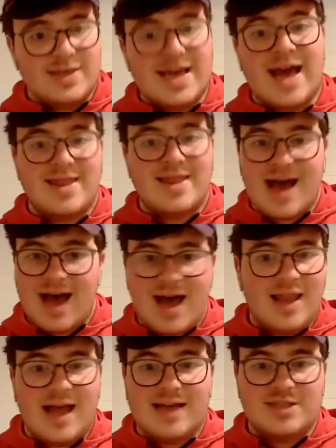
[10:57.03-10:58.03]
Yeah, that
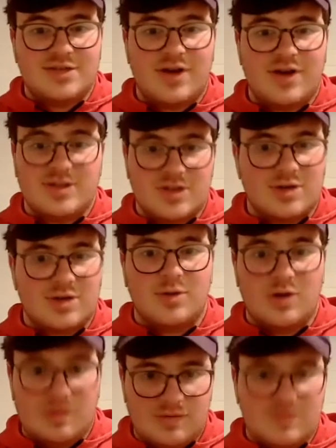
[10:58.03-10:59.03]
so Elijah Vera took a
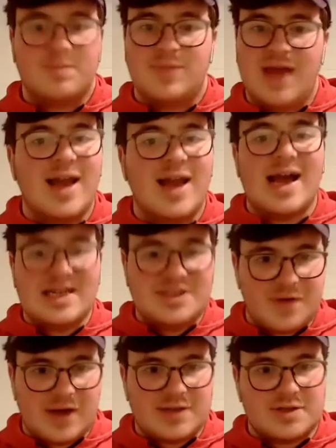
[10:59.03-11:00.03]
move. That
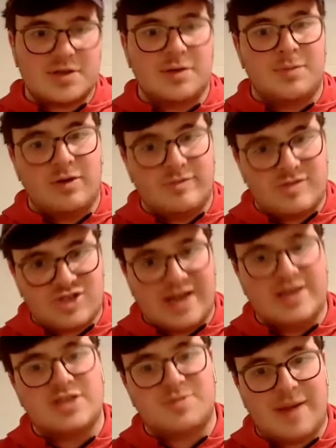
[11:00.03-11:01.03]
Elijah Vera took a move changed my